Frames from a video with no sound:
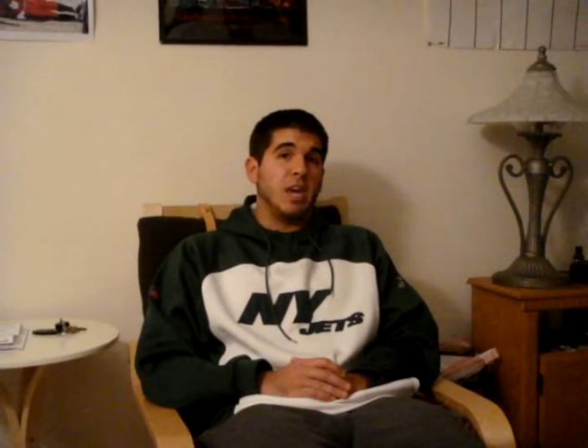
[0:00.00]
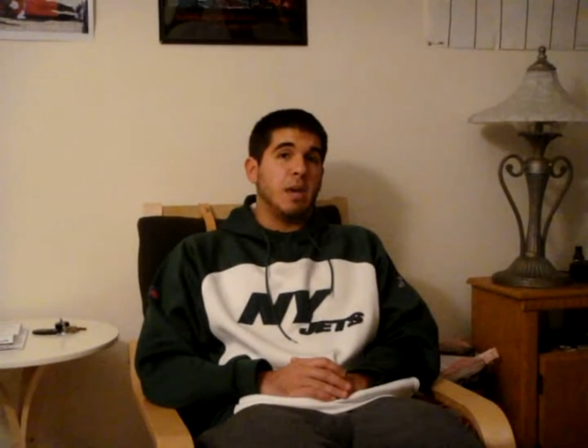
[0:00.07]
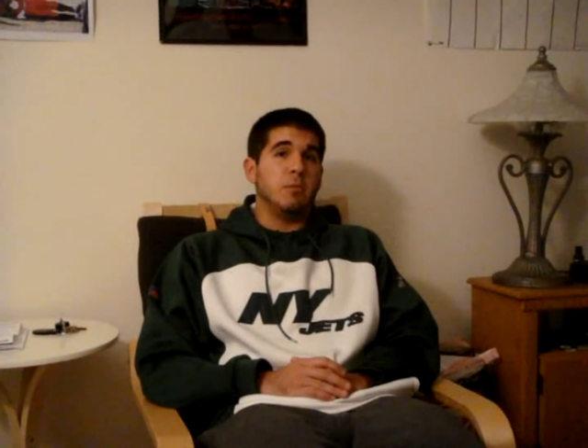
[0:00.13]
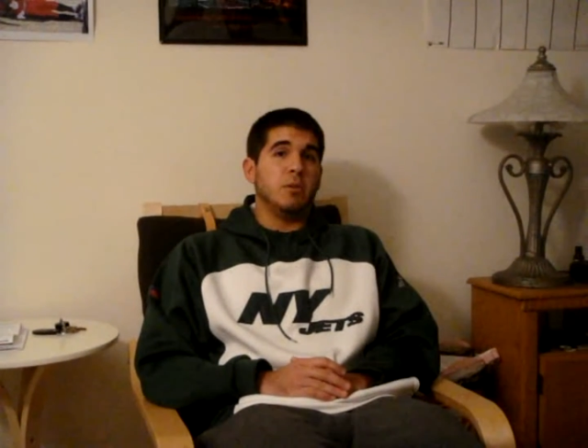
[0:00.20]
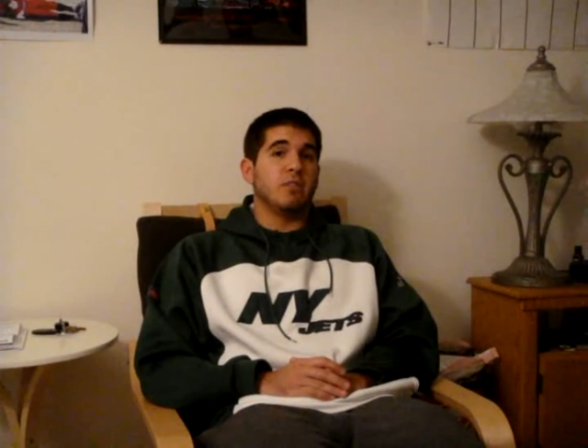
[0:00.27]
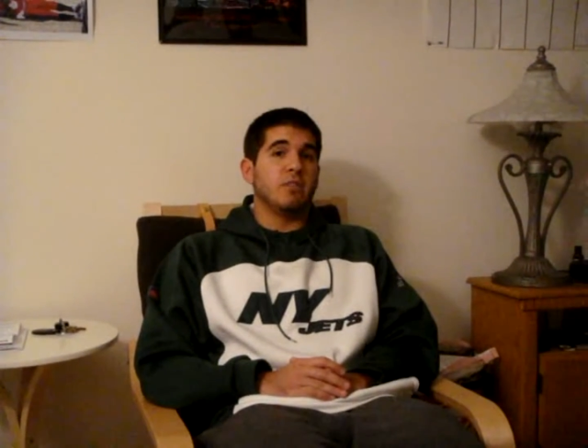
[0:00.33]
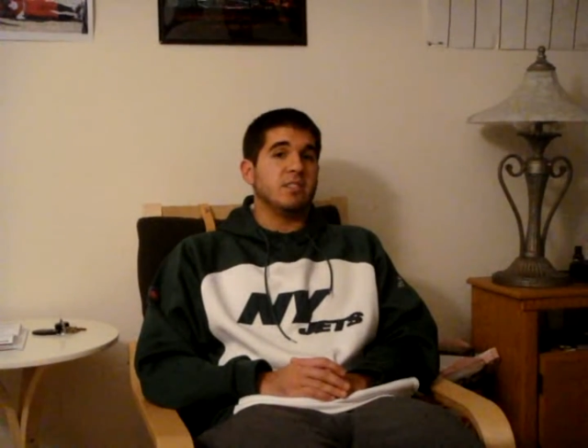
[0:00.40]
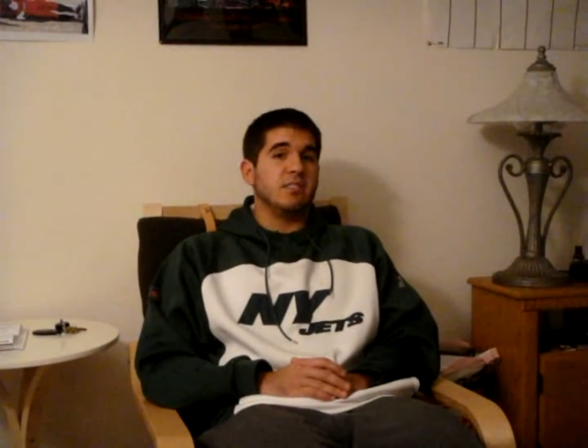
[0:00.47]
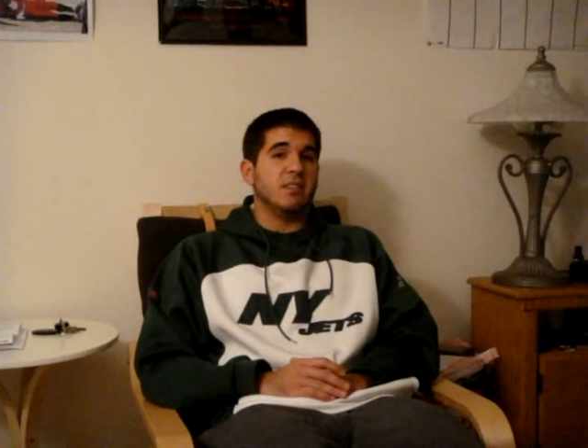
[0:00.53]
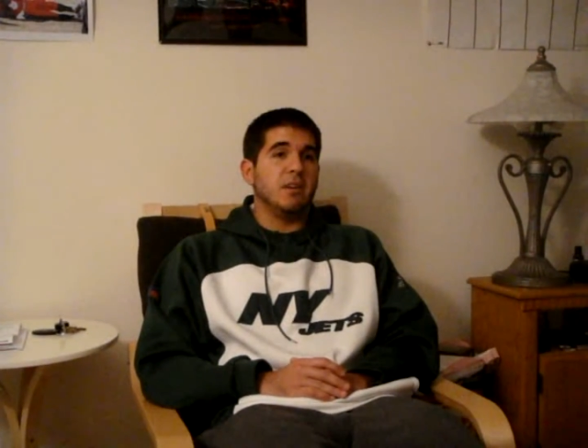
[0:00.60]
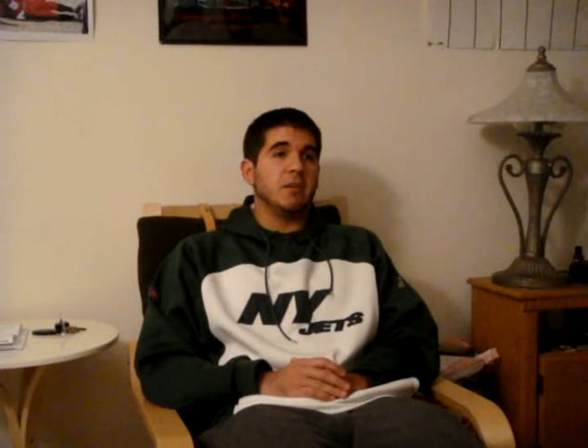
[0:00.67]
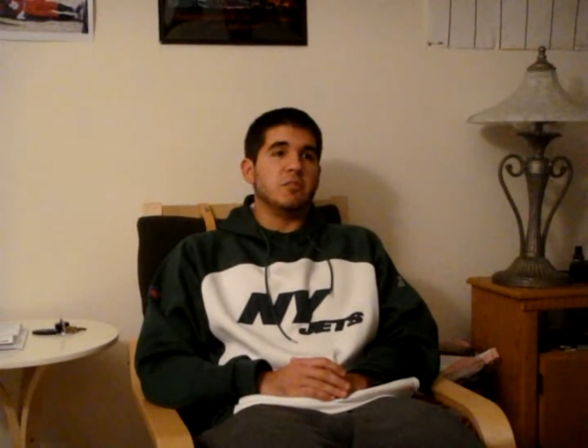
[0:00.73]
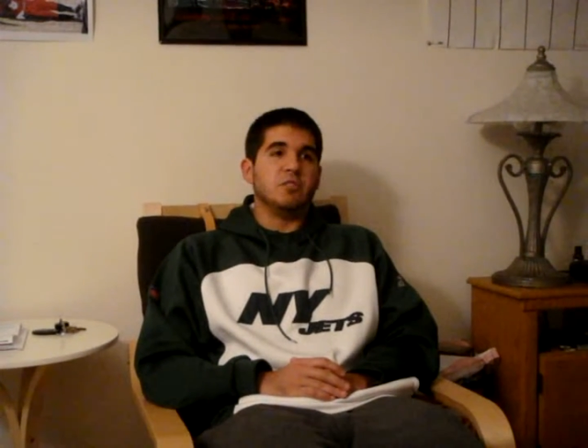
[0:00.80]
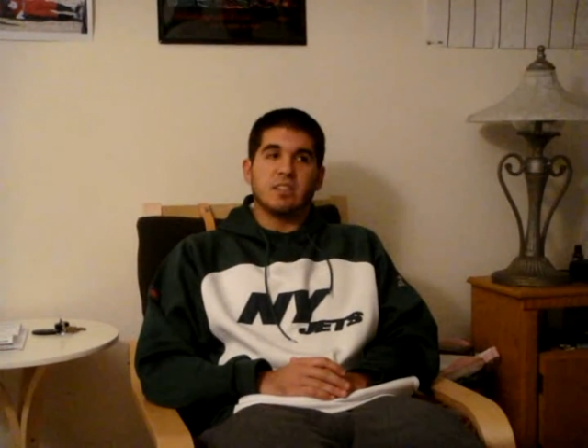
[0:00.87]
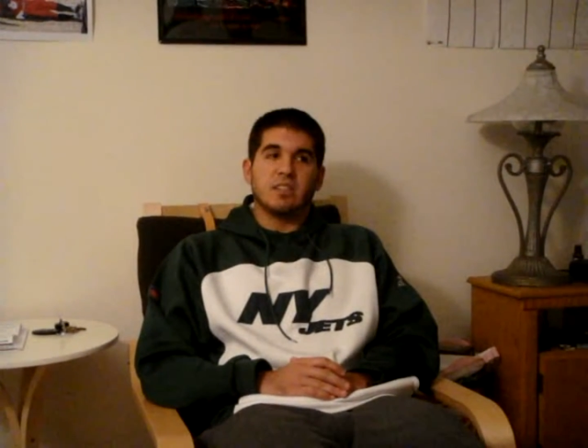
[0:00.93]
Miami the rest of
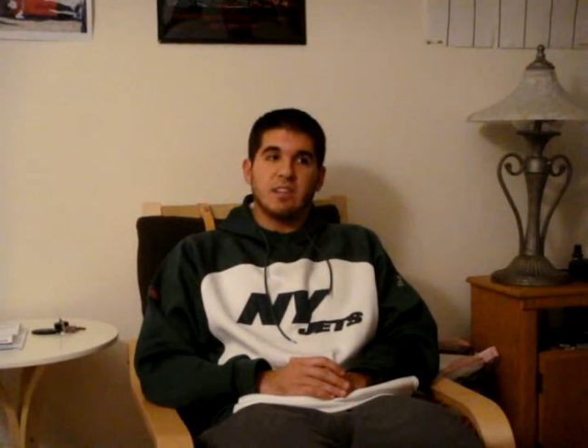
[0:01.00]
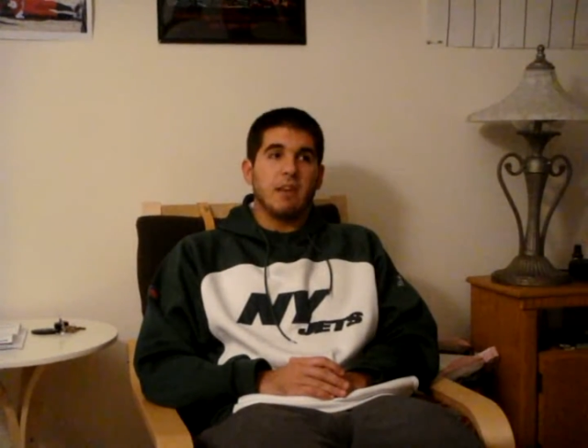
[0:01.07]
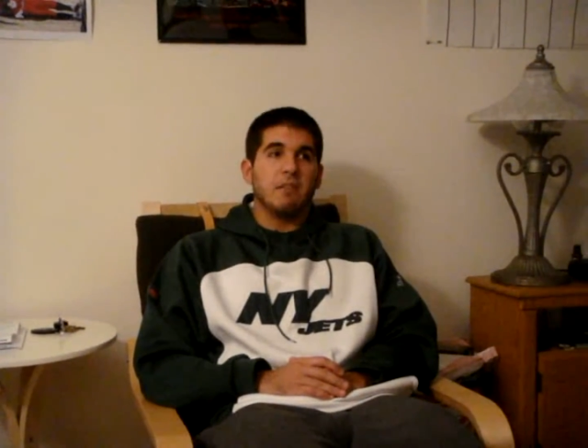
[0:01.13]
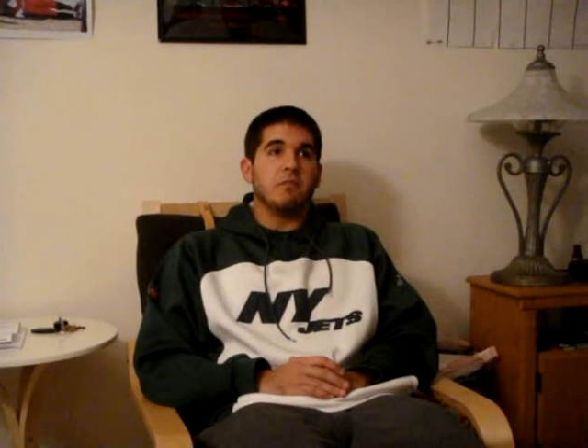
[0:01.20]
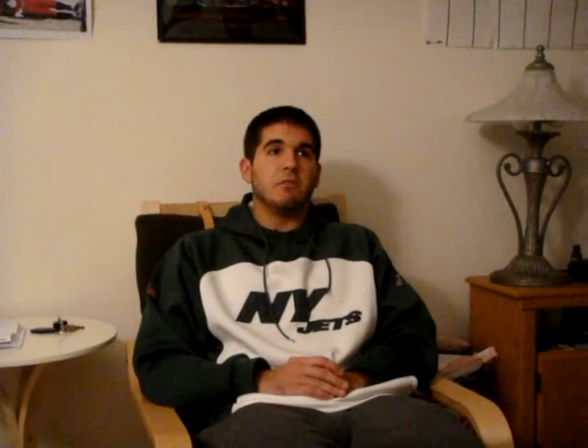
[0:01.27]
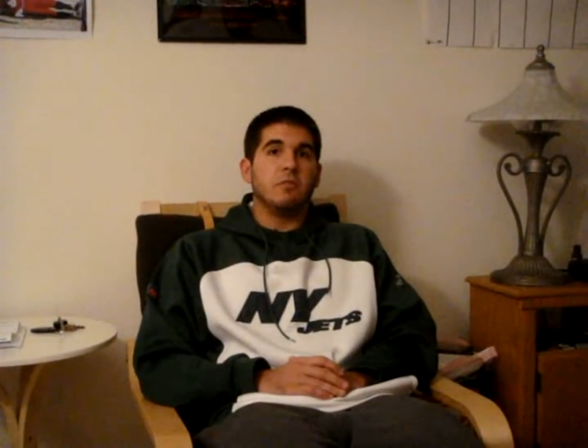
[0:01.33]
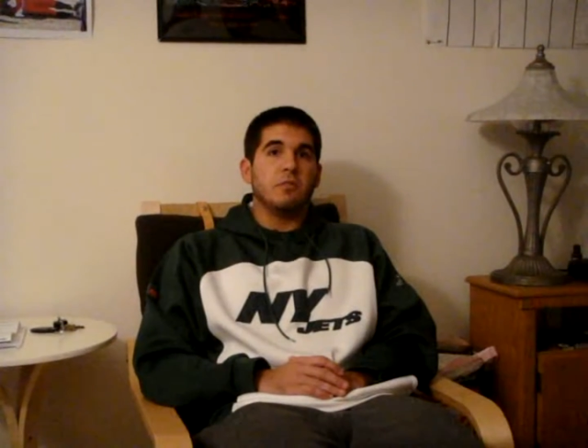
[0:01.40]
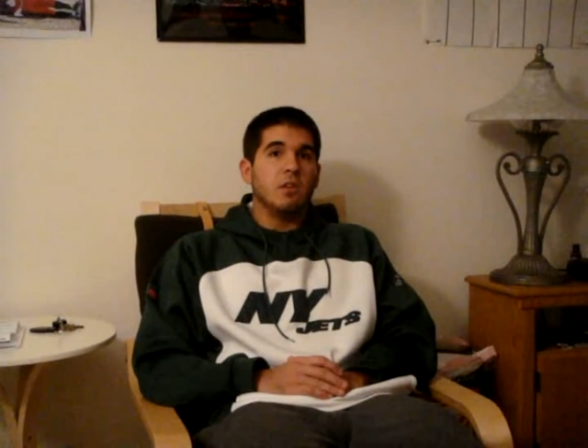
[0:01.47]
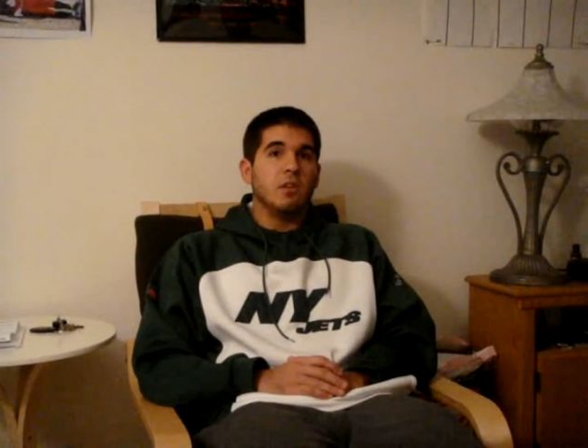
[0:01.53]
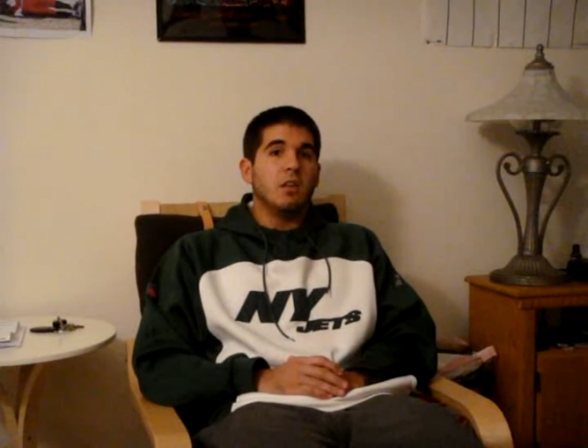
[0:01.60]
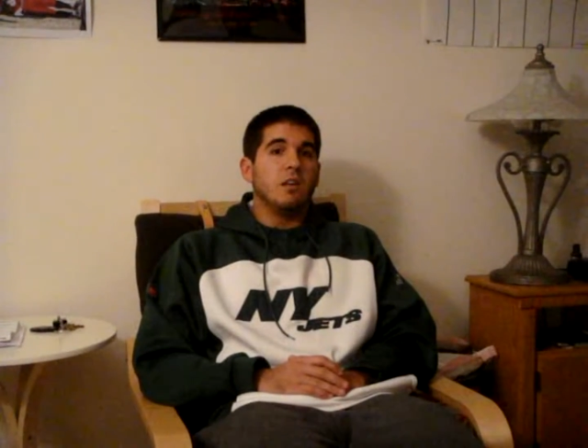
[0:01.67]
the year, the Jets have